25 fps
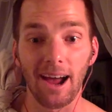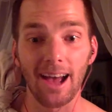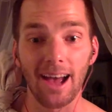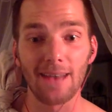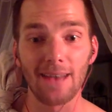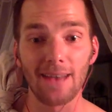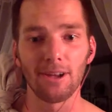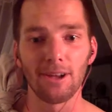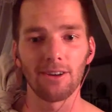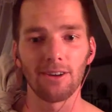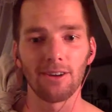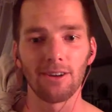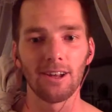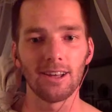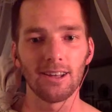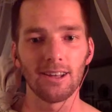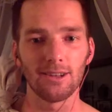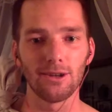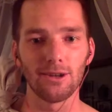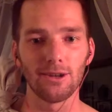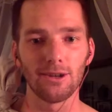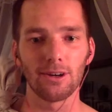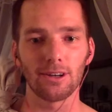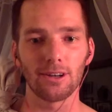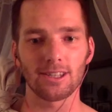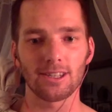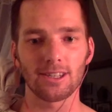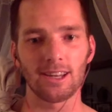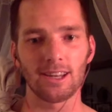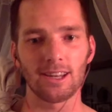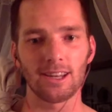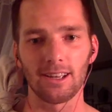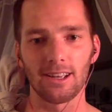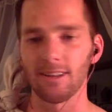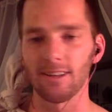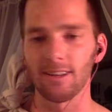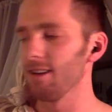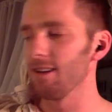am here in New York
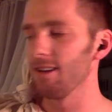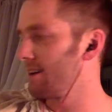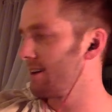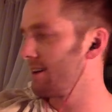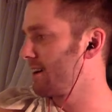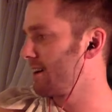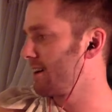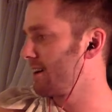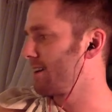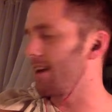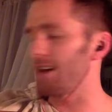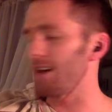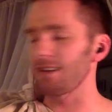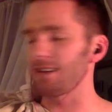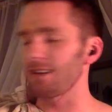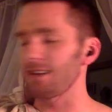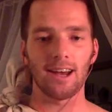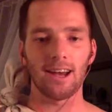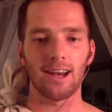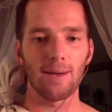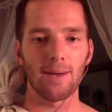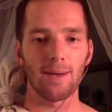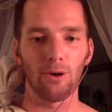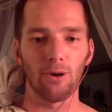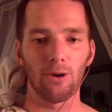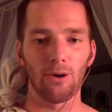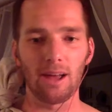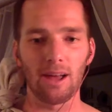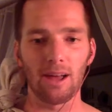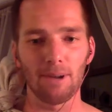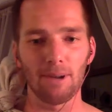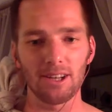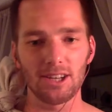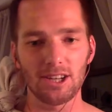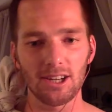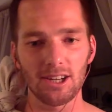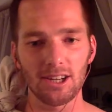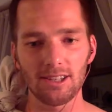City. Yes, I am wearing a
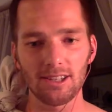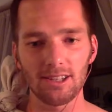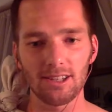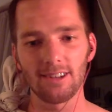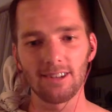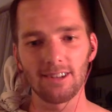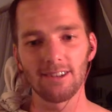bedsheet.